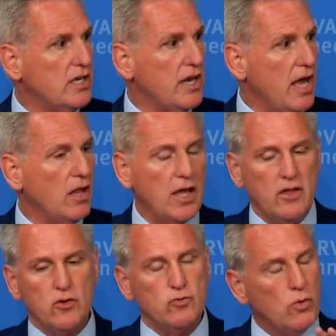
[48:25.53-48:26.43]
Like in
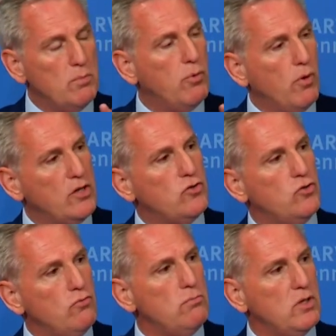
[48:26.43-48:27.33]
LA, there's
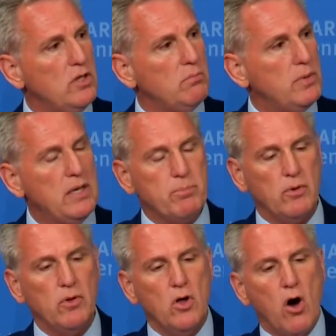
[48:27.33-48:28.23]
1.2 million
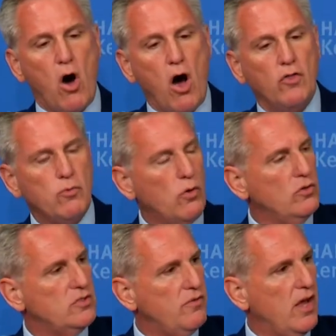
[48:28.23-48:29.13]
people on the
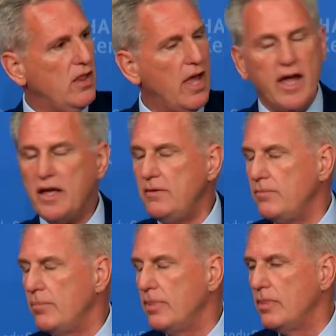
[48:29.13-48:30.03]
rolls of LA
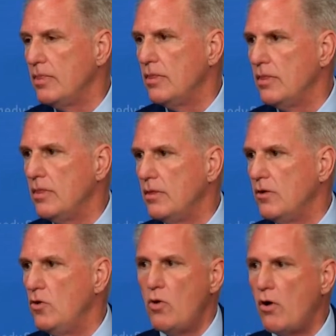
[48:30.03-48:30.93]

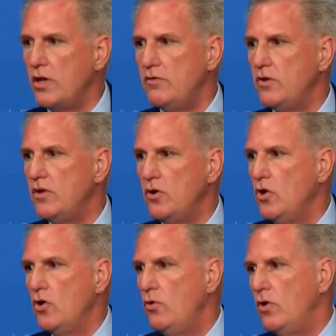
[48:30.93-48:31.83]
who aren't
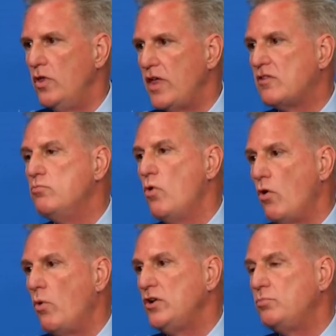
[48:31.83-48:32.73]
even, that's
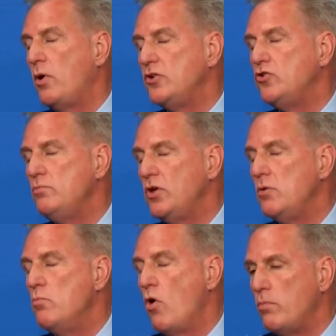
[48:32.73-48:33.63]
more, 1.2
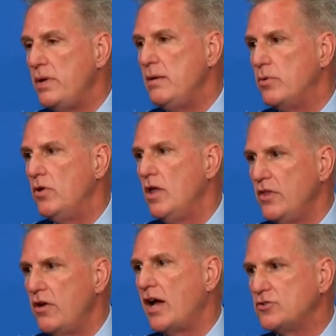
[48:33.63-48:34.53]
million more people
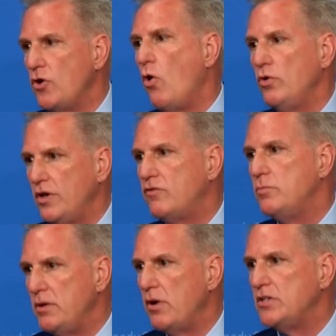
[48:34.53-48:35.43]
than are actually old enough
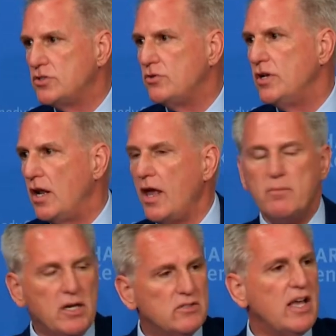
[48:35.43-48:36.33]
to be registered in
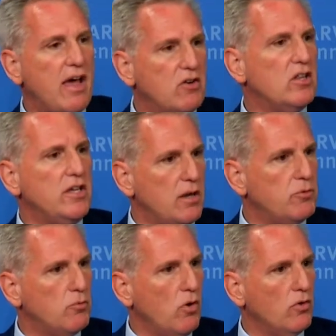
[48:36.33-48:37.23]
LA because they haven't cleaned
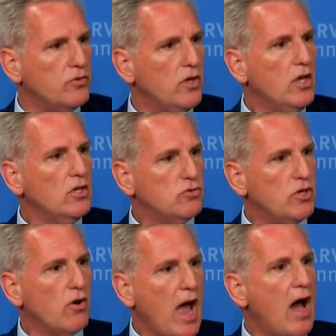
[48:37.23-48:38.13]
up the rolls.
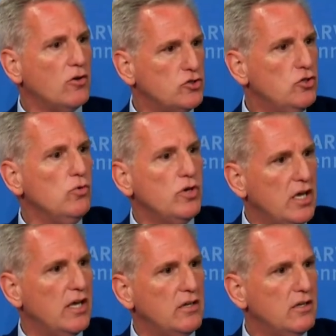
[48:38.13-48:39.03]
So at your house, you will
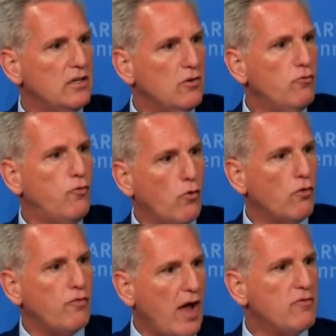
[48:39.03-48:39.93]
get
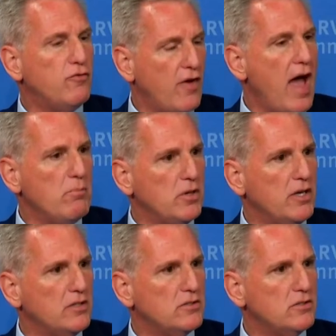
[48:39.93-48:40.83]
four or five
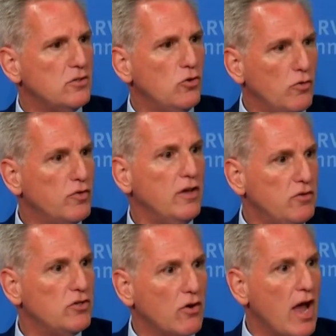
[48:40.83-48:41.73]
families who have
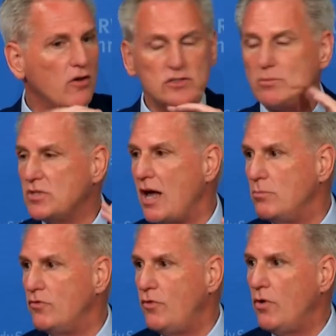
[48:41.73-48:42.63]
lived in your house
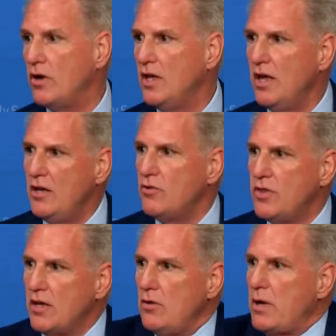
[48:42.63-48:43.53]
sometime before, and you're
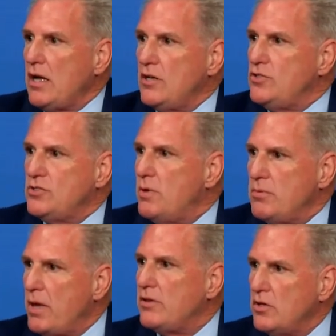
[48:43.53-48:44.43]
thinking, oh my God, you just
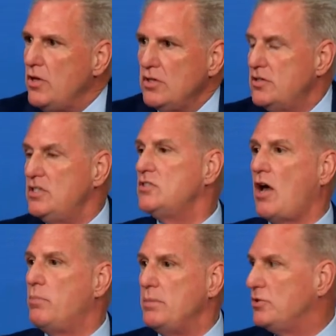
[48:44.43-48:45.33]
smelled the ballot. This
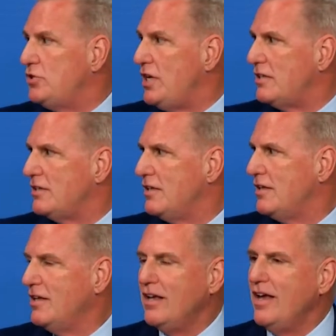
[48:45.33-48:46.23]
is how people cheat.
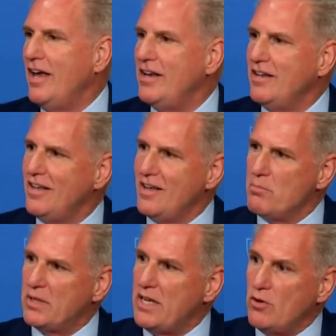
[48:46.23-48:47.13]

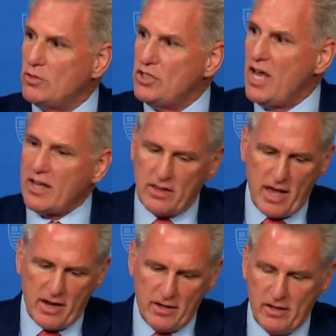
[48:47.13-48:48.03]
But they don't check
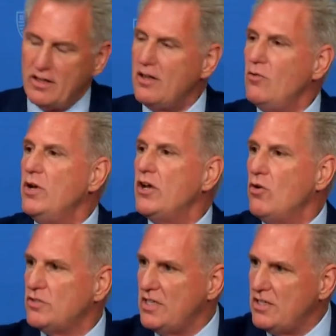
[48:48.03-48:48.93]
that when it
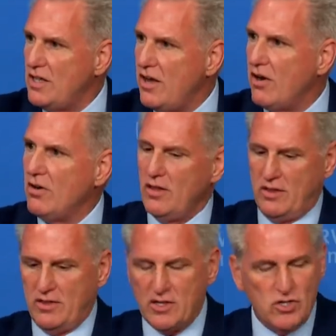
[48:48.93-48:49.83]
goes in there,
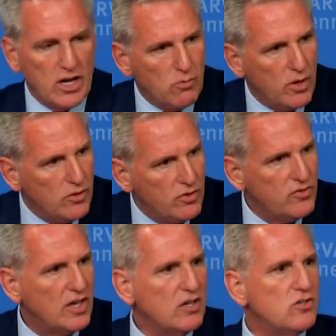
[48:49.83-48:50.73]
they check whether the
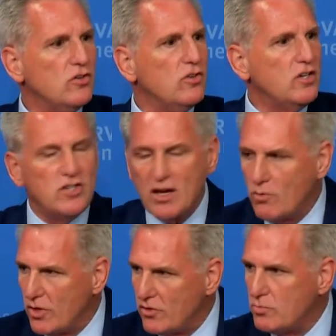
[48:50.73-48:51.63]
signature, they
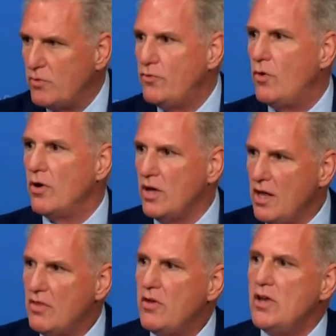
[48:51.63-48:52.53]
check whether it's before.
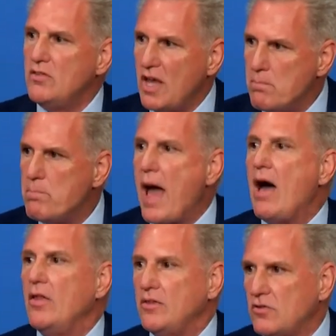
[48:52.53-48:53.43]
There is a
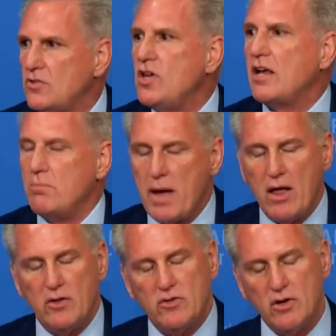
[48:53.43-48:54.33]
balance, a check and
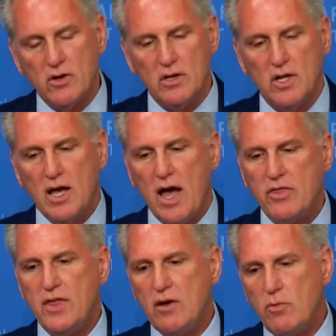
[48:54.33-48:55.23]
balance here. And I
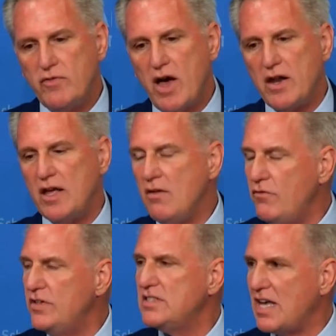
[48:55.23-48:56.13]
think we've got to
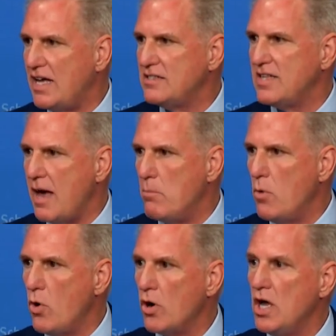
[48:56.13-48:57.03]
emphasize that
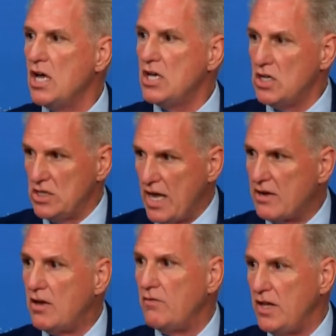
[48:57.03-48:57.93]
more
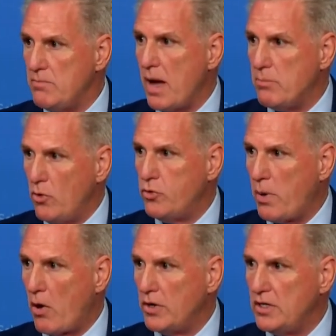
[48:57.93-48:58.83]
collectively by
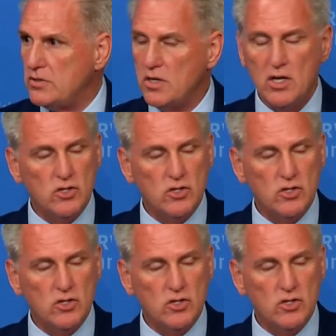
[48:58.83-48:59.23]
both parties.